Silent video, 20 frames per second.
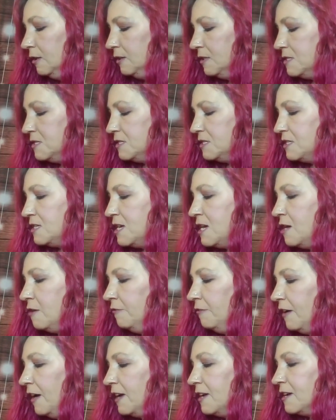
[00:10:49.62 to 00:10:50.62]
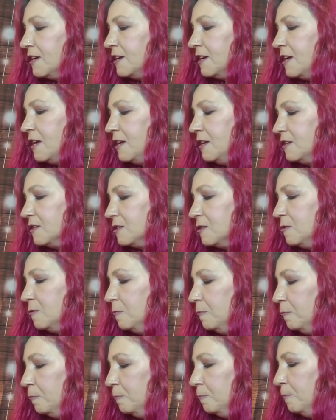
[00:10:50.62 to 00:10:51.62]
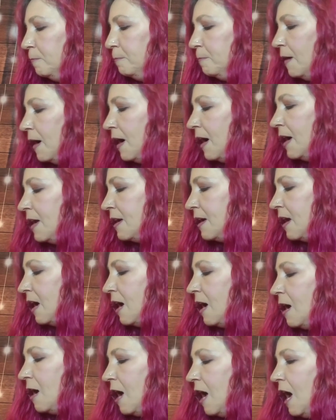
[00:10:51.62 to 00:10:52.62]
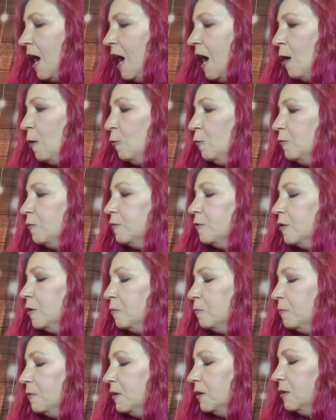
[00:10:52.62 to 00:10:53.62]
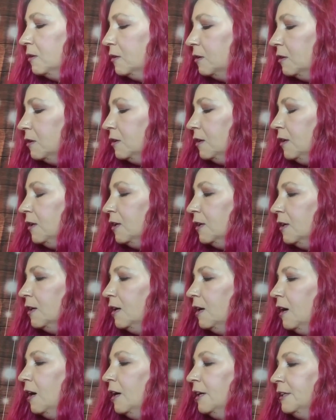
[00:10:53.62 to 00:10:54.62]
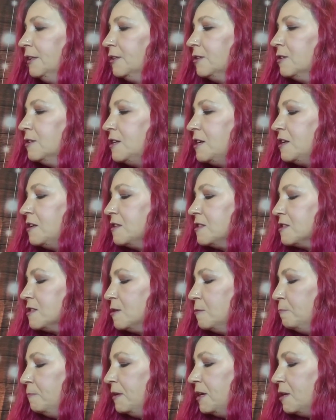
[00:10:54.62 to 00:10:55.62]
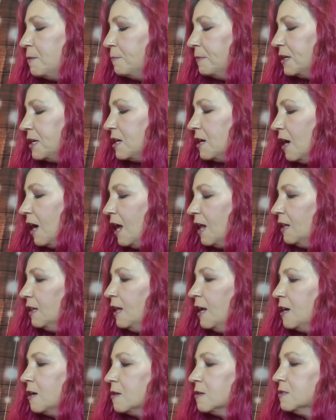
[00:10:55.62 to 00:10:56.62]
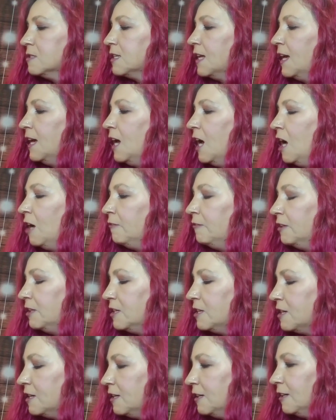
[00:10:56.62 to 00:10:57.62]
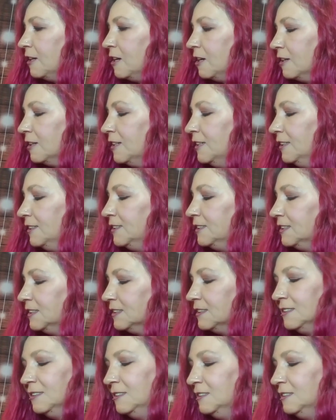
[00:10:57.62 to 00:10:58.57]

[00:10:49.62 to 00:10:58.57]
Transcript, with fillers: see if I can get mine out from underneath the mini highlighters I have in here, because